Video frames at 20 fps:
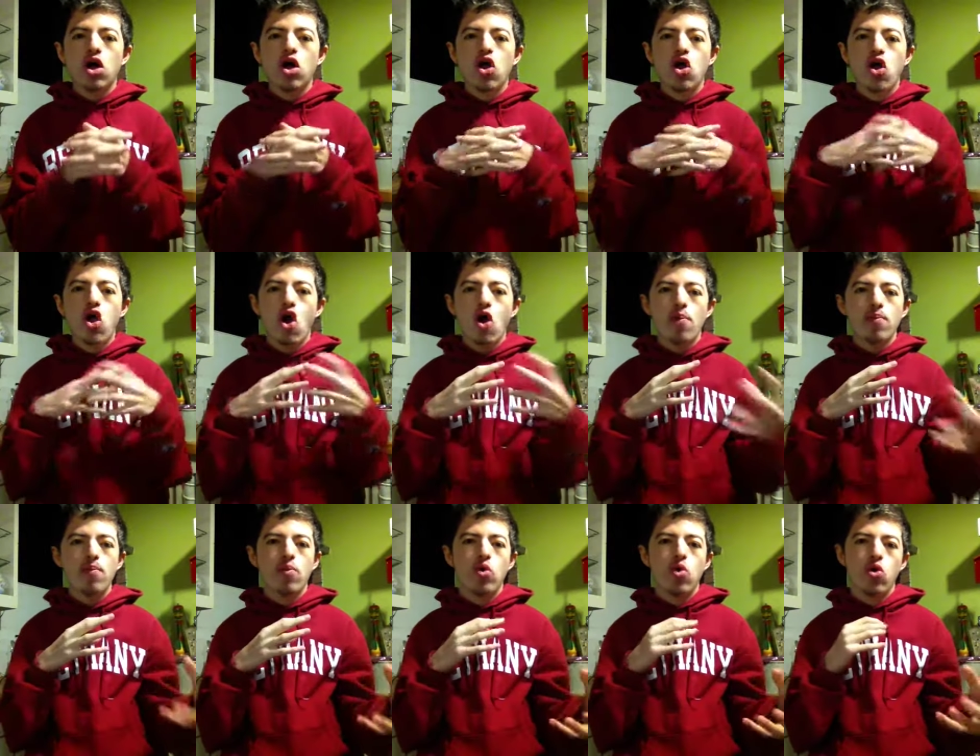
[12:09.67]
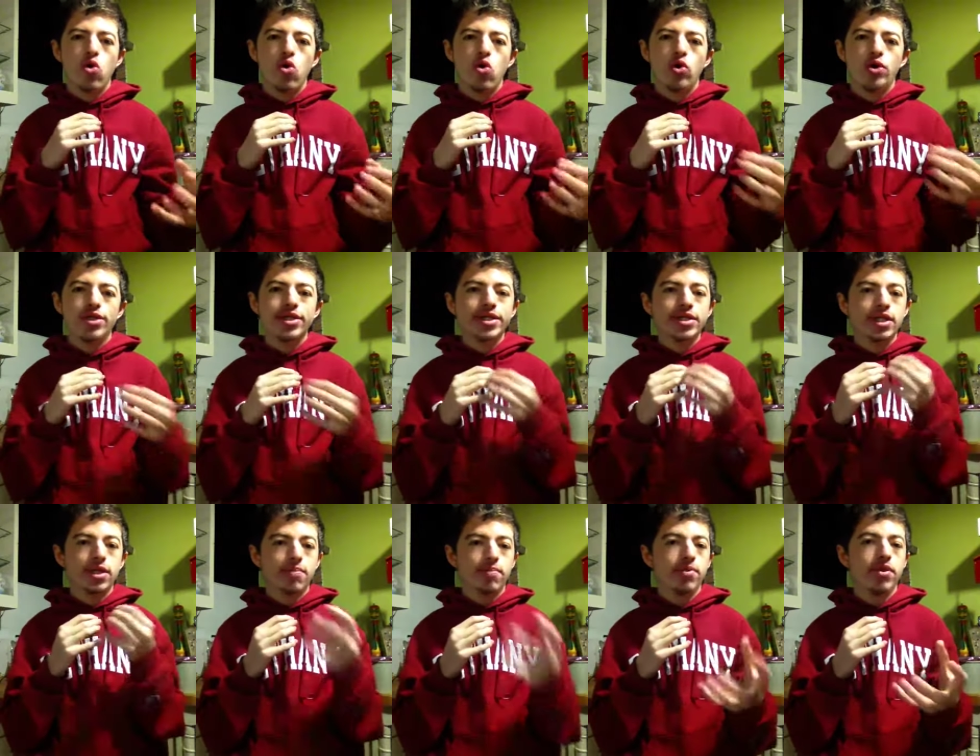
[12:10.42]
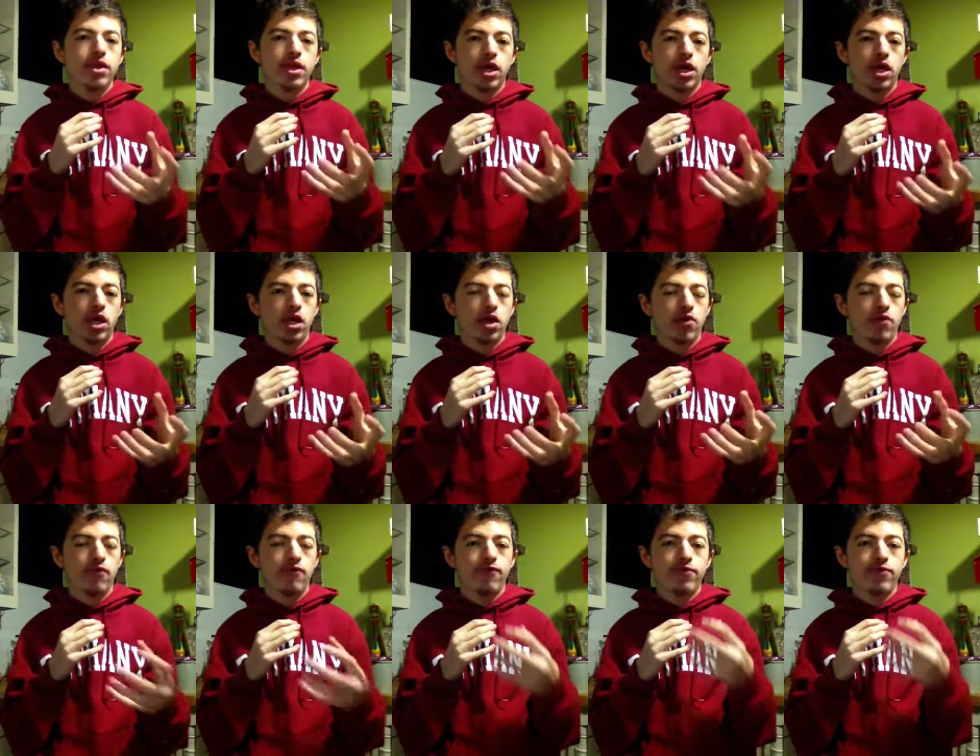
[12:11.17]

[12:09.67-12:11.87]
a lot more sympathy